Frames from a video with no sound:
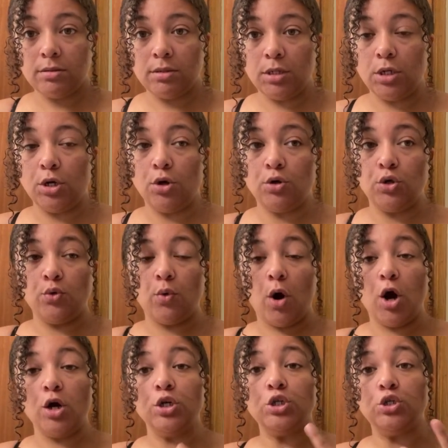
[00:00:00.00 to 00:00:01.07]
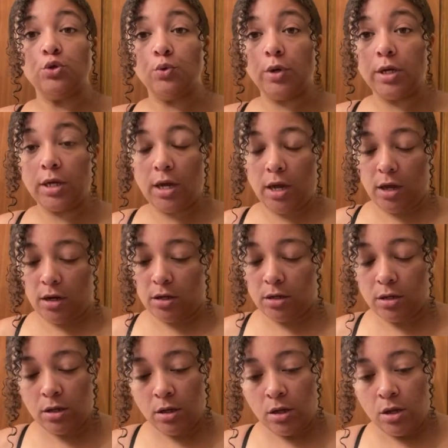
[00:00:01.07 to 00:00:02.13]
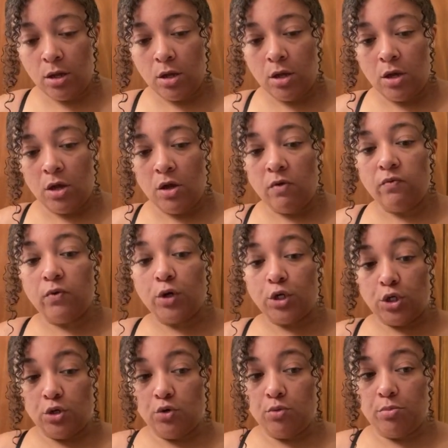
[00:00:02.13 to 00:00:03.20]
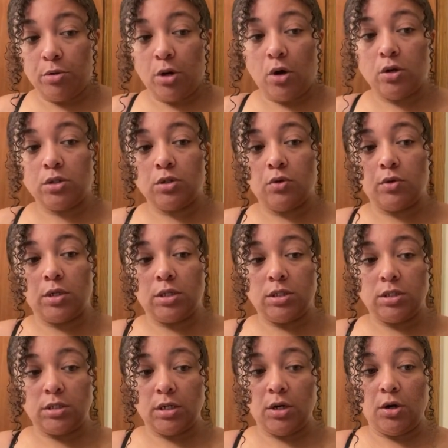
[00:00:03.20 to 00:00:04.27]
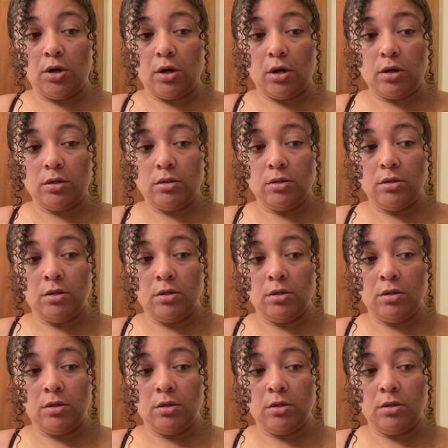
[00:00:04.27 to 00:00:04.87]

you know, you are doing it for you, but also consider,